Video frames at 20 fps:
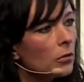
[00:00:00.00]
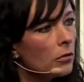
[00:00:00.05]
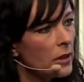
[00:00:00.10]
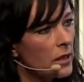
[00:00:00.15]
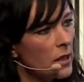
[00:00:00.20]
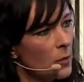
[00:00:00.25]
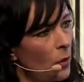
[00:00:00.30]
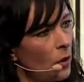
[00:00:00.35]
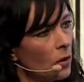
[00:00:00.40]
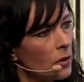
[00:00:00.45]

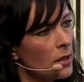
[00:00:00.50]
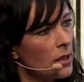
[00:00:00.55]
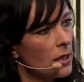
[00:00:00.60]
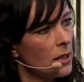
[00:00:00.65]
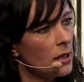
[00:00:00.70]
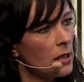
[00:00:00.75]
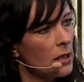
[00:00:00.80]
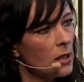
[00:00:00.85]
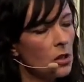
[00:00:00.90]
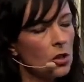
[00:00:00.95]

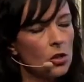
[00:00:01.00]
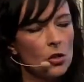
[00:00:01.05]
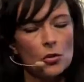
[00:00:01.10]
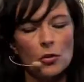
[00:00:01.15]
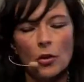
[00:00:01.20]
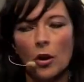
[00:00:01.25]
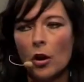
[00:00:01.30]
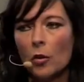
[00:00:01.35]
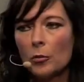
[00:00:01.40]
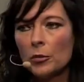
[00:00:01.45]
responses to
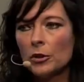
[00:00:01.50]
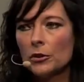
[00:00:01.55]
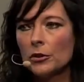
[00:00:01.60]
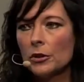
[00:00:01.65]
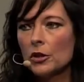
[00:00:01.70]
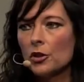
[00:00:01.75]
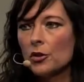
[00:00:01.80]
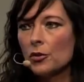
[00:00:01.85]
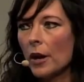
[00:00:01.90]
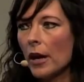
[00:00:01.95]
trauma
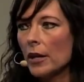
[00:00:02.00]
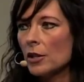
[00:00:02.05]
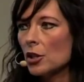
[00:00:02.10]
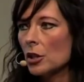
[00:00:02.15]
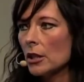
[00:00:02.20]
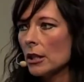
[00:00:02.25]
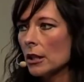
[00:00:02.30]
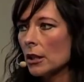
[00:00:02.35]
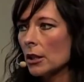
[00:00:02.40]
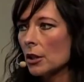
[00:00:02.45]
and
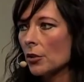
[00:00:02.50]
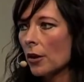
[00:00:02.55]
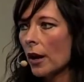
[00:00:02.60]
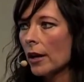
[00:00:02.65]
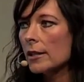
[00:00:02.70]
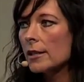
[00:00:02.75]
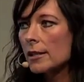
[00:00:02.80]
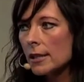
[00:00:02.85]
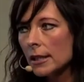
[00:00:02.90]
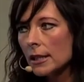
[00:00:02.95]
tragedy and
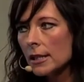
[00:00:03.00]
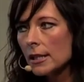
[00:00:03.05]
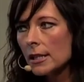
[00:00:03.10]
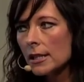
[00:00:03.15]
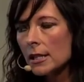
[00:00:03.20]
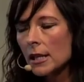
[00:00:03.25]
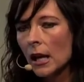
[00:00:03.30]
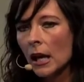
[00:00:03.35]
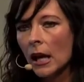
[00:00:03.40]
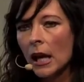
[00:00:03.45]
crisis,
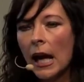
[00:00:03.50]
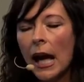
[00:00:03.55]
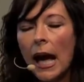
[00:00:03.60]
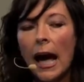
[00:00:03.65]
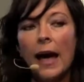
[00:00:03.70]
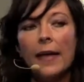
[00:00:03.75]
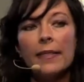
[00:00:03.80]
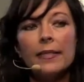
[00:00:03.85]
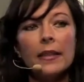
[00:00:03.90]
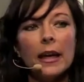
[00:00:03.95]

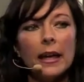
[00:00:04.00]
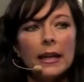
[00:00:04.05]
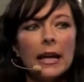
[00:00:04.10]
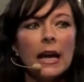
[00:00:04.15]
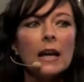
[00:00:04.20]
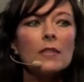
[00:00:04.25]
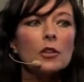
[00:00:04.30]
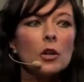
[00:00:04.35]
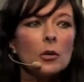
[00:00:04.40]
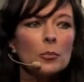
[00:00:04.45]
and then
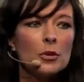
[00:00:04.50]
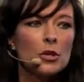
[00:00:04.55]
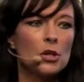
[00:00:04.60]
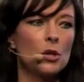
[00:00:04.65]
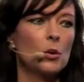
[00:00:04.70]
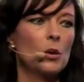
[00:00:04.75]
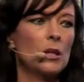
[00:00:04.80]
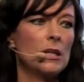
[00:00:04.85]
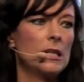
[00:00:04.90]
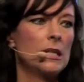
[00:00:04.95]
have an
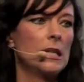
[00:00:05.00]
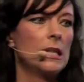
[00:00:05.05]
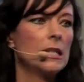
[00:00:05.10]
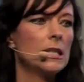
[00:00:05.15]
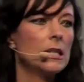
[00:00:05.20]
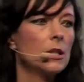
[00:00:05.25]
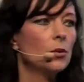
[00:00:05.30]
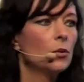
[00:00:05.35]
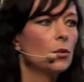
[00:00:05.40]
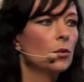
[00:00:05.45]
opportunity
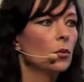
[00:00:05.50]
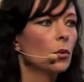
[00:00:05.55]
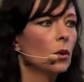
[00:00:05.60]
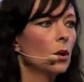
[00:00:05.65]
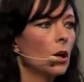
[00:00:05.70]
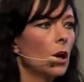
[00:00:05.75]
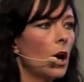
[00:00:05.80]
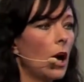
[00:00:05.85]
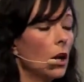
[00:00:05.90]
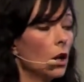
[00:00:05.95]
to
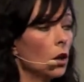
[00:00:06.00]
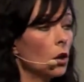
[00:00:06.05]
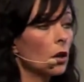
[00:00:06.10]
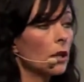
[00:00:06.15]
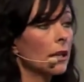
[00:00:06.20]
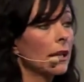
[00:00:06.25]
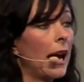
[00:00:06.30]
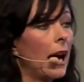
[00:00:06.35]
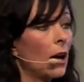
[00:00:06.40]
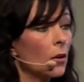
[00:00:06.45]
look
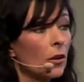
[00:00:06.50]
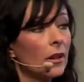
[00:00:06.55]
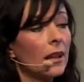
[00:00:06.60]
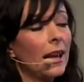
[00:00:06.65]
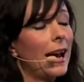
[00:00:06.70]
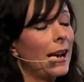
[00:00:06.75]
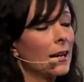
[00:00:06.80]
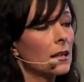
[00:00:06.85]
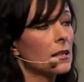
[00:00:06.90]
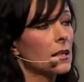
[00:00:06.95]
at how do they
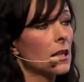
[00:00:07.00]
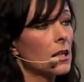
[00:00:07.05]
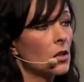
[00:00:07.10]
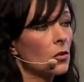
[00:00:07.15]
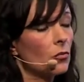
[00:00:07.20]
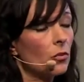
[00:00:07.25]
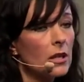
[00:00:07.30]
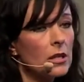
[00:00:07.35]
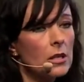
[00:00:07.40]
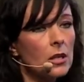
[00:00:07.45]
access
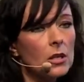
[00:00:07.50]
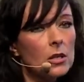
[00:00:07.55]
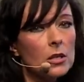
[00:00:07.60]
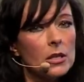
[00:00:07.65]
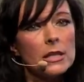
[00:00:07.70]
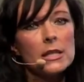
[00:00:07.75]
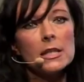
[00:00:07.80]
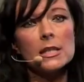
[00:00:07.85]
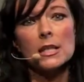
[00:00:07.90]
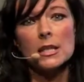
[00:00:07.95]

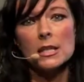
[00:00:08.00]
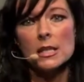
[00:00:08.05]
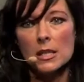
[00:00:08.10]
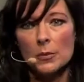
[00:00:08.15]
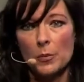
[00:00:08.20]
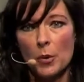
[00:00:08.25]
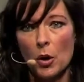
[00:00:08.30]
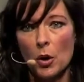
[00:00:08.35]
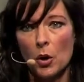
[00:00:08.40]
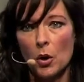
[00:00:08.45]
resources,
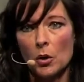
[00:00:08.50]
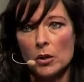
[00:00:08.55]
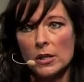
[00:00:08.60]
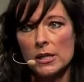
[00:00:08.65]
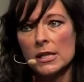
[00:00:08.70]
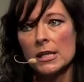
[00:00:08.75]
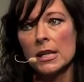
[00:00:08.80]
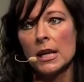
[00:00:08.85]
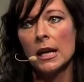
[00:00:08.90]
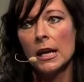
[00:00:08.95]

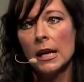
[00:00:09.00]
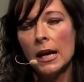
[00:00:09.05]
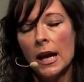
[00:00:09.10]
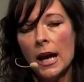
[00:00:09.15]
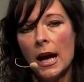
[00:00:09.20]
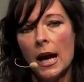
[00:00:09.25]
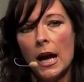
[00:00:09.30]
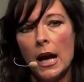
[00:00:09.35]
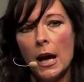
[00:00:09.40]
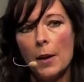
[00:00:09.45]
supports,
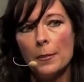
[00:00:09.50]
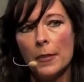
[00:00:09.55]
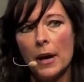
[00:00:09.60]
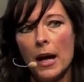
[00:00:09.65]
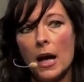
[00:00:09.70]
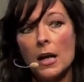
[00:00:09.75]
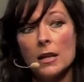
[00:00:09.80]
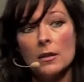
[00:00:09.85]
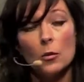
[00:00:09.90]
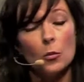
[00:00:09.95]

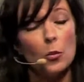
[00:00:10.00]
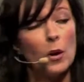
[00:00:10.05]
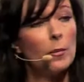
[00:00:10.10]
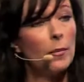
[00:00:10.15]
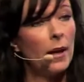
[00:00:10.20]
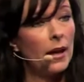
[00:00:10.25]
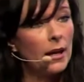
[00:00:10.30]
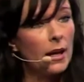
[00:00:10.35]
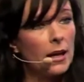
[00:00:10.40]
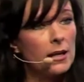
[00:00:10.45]
and we
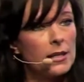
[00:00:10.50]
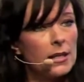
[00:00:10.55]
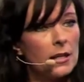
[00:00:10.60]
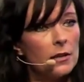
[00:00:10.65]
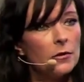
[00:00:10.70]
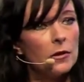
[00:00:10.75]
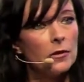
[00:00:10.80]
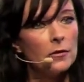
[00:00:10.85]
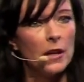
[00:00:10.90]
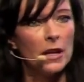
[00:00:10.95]
make
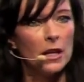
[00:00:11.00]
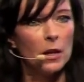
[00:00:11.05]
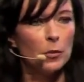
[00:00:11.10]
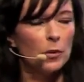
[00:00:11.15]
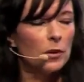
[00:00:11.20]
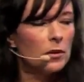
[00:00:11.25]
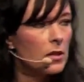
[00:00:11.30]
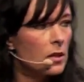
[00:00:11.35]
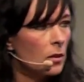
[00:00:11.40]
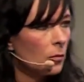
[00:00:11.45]
ourselves
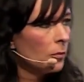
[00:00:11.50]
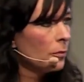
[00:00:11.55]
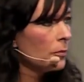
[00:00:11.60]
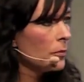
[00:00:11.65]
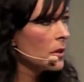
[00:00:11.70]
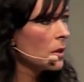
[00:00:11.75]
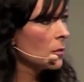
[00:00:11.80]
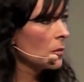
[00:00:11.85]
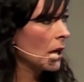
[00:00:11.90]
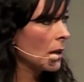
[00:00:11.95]
available.
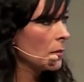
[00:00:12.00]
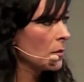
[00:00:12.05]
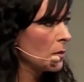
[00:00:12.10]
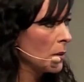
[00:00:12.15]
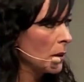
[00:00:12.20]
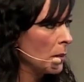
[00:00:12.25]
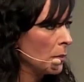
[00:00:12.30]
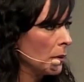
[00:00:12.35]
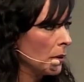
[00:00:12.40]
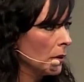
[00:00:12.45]
Sometimes
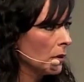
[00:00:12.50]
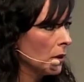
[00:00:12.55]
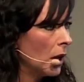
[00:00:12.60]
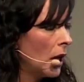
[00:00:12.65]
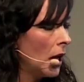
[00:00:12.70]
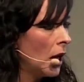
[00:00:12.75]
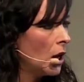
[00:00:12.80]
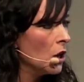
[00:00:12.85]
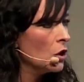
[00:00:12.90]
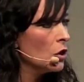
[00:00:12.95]
people
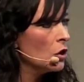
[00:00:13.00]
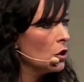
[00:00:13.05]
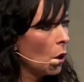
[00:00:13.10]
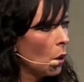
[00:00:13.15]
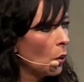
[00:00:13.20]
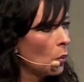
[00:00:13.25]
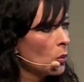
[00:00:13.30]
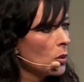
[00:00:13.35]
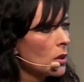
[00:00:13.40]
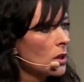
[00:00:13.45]

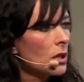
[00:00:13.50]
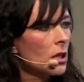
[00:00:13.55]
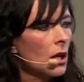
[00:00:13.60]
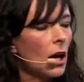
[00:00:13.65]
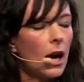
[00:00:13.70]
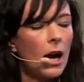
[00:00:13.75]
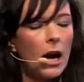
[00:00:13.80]
don't,